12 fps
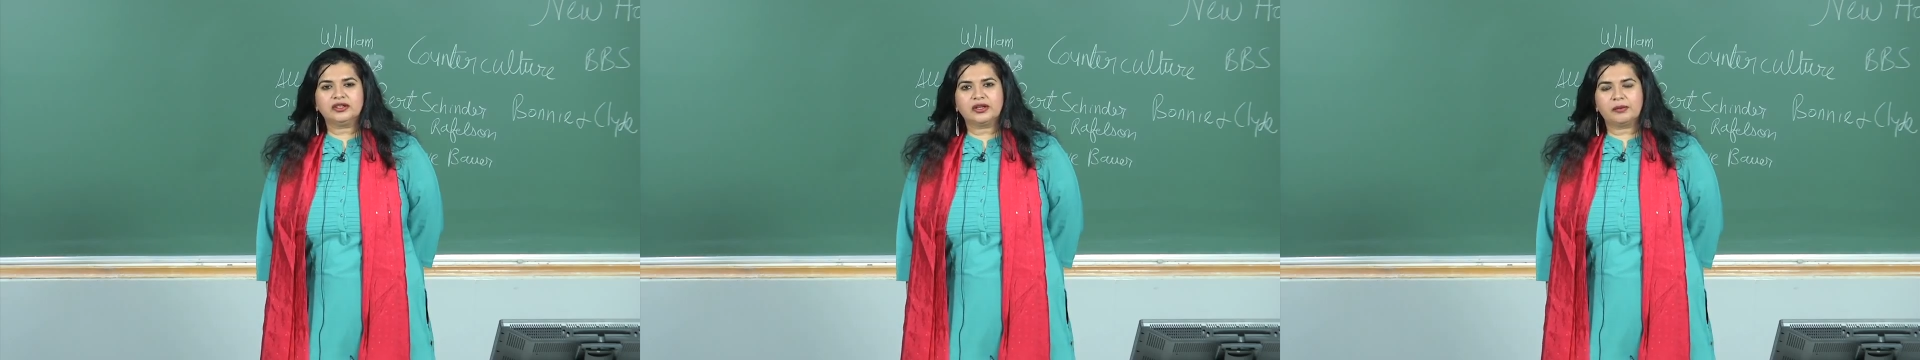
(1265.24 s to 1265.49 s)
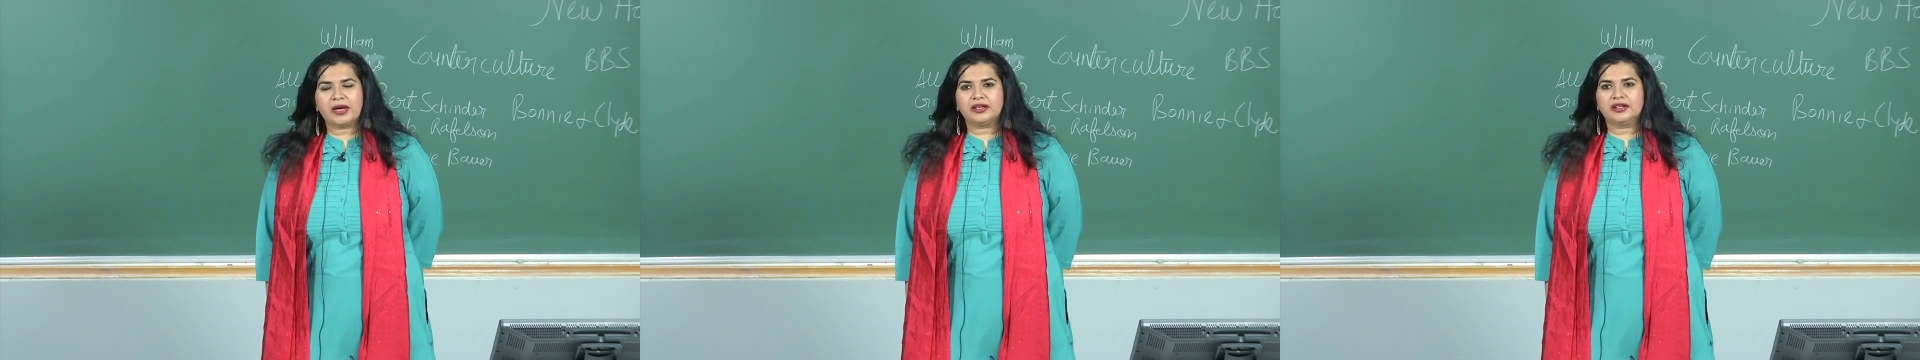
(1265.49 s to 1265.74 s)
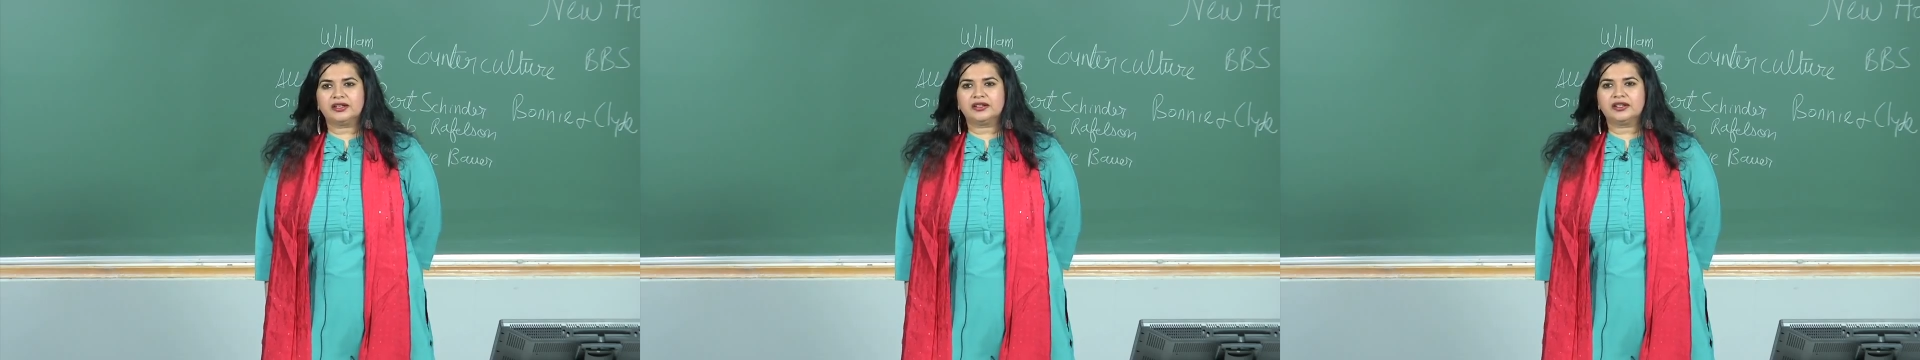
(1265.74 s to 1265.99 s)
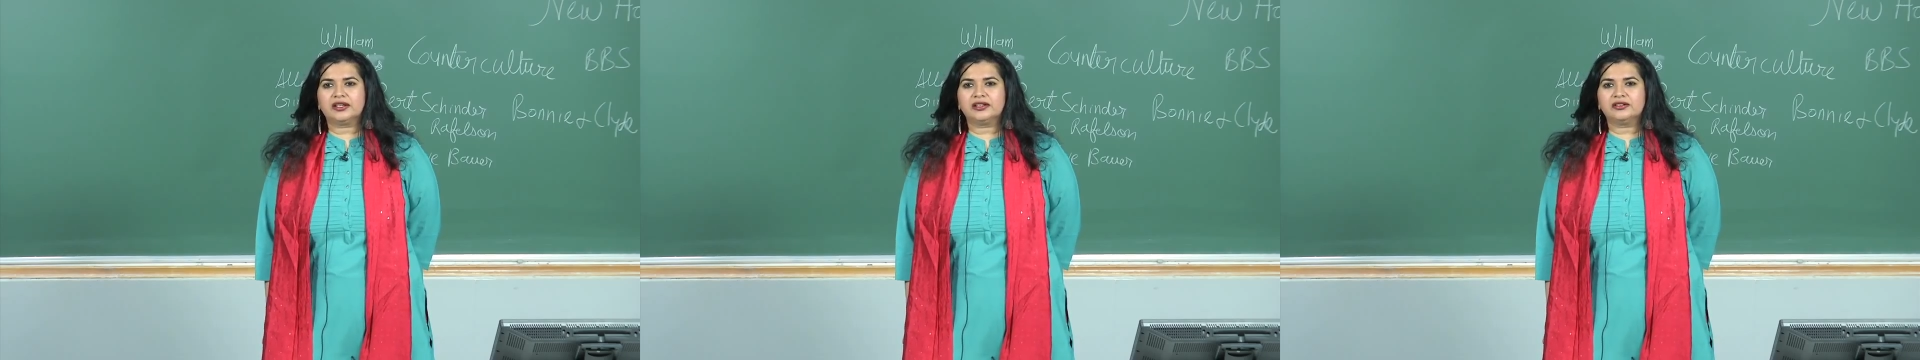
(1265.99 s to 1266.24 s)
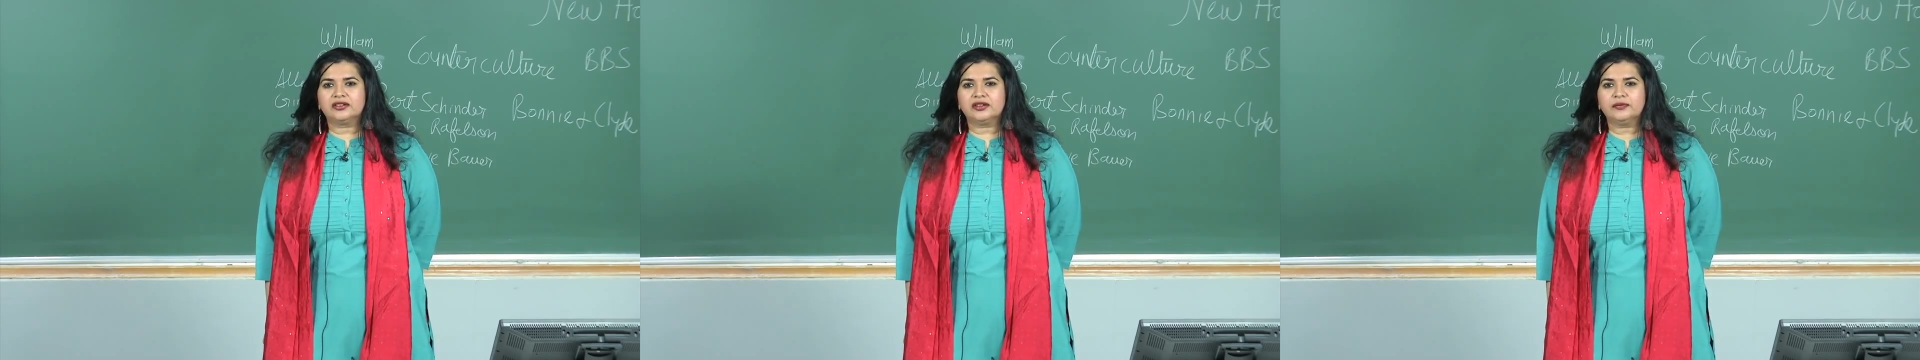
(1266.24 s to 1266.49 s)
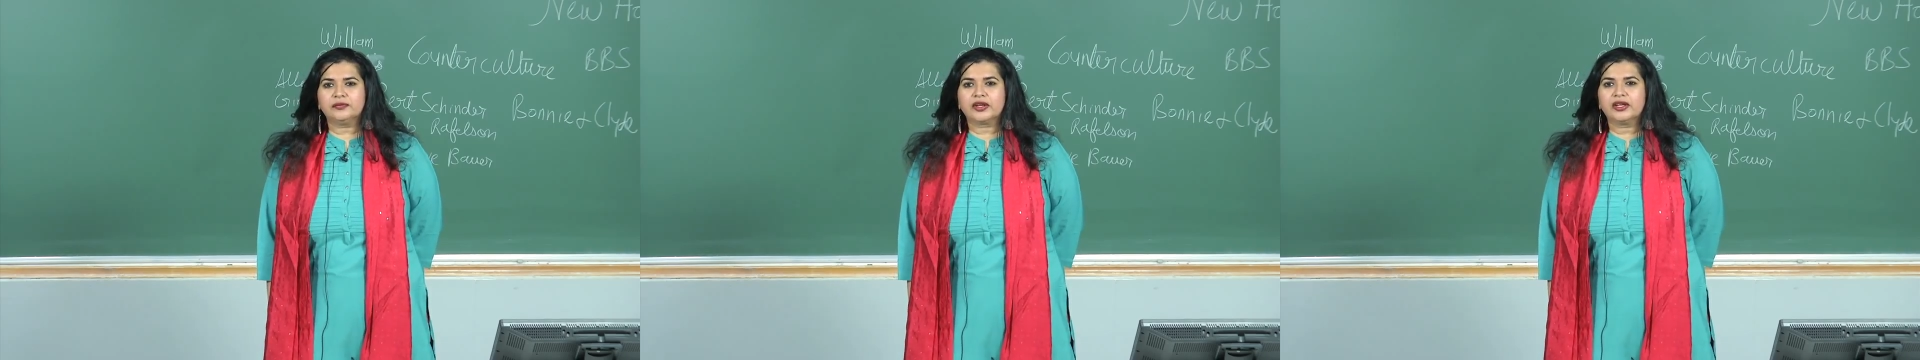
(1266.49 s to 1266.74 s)
in American culture.
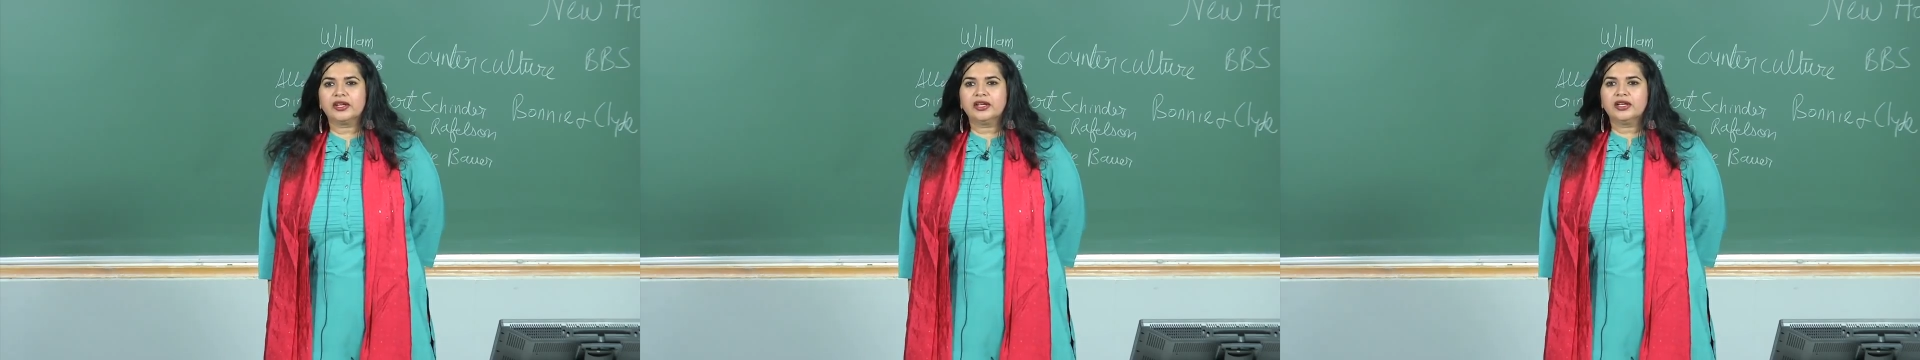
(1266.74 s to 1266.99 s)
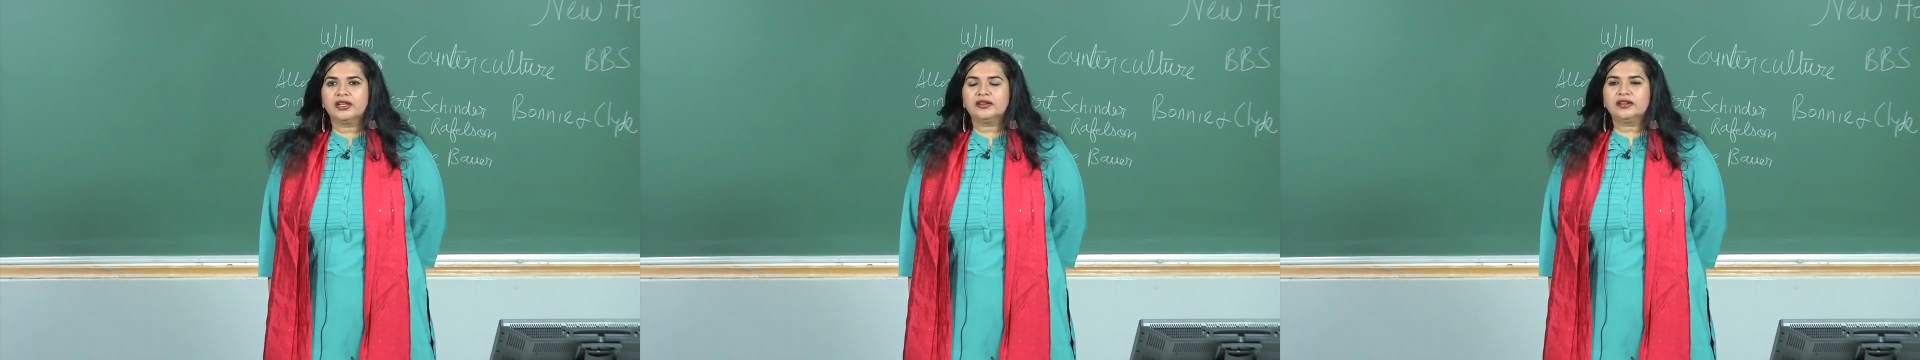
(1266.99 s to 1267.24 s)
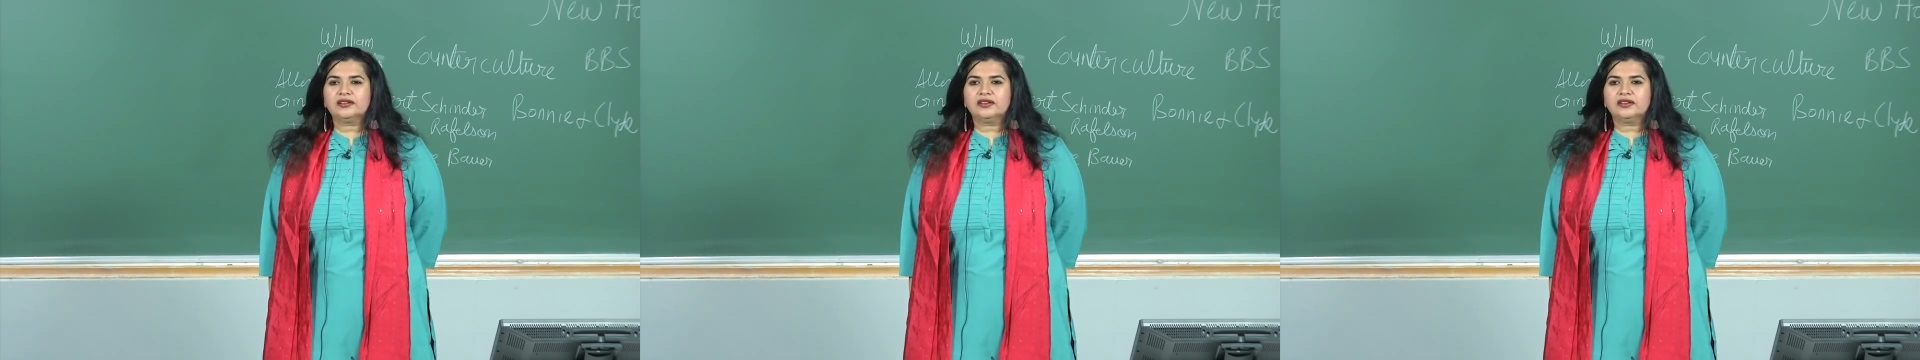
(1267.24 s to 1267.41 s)
This